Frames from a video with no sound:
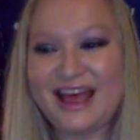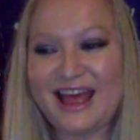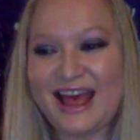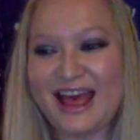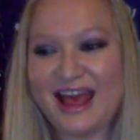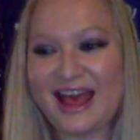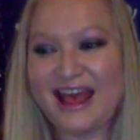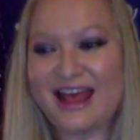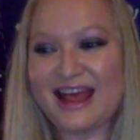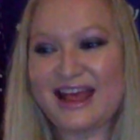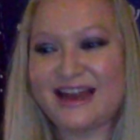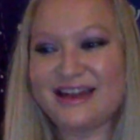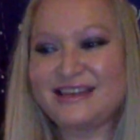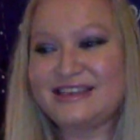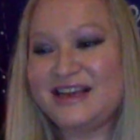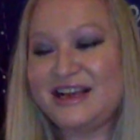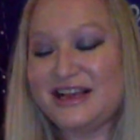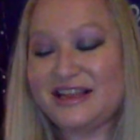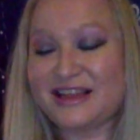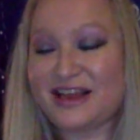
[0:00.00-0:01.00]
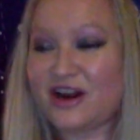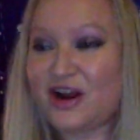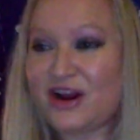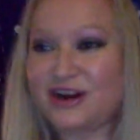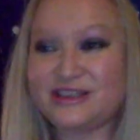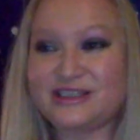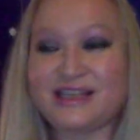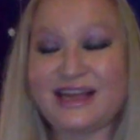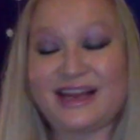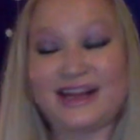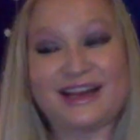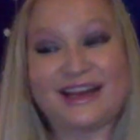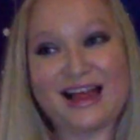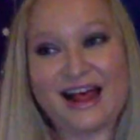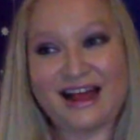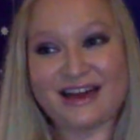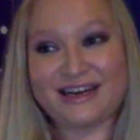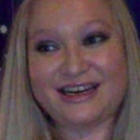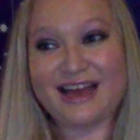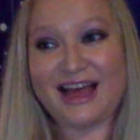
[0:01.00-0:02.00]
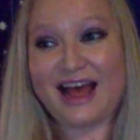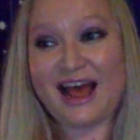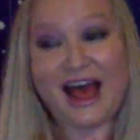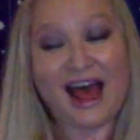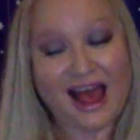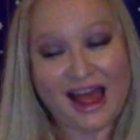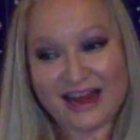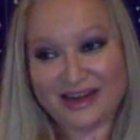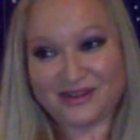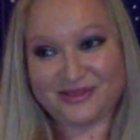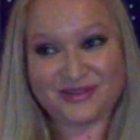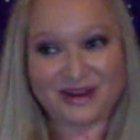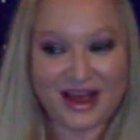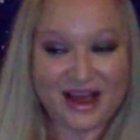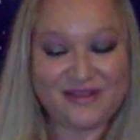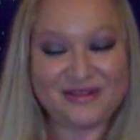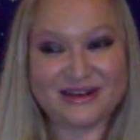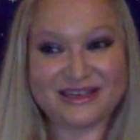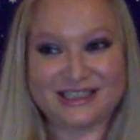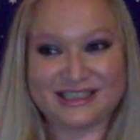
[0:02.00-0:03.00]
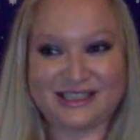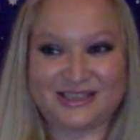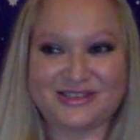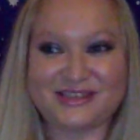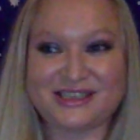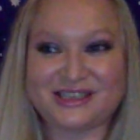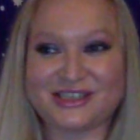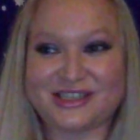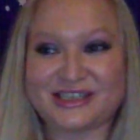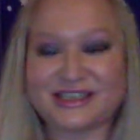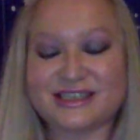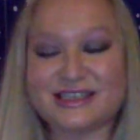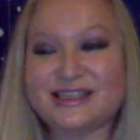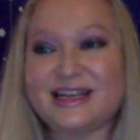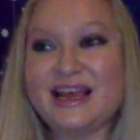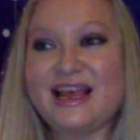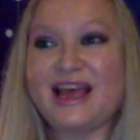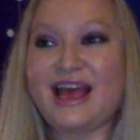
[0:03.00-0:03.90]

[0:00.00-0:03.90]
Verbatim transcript: And then heart's like, la-di-da, I do not want to do dishes.